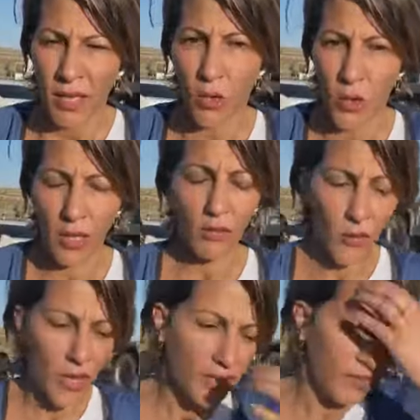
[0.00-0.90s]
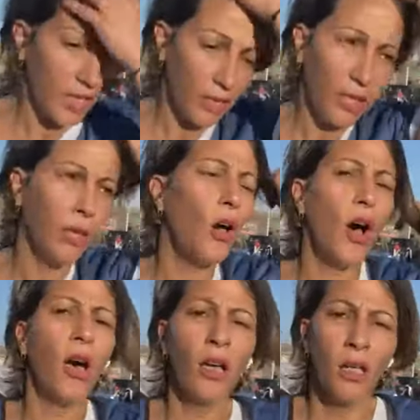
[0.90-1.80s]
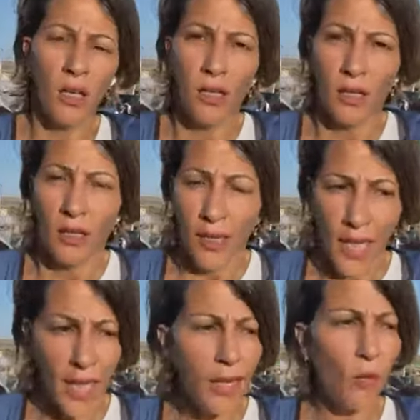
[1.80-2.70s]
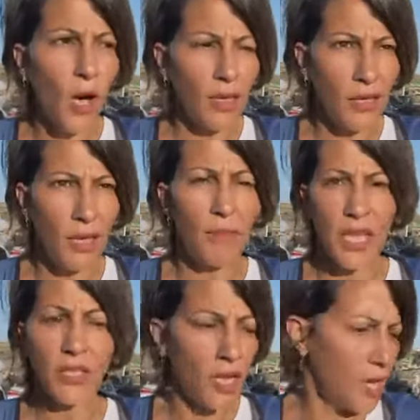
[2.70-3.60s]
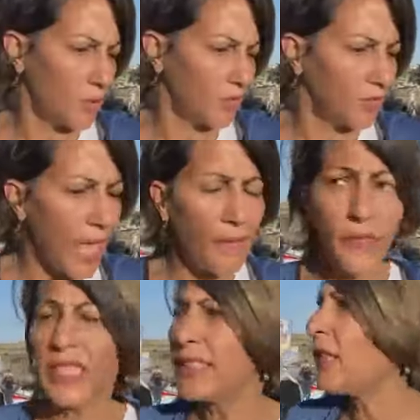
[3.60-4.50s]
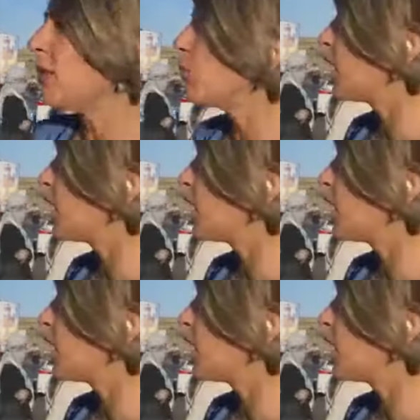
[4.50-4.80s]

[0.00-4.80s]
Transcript: according to the Israeli law, anyone can be a terrorist. Every single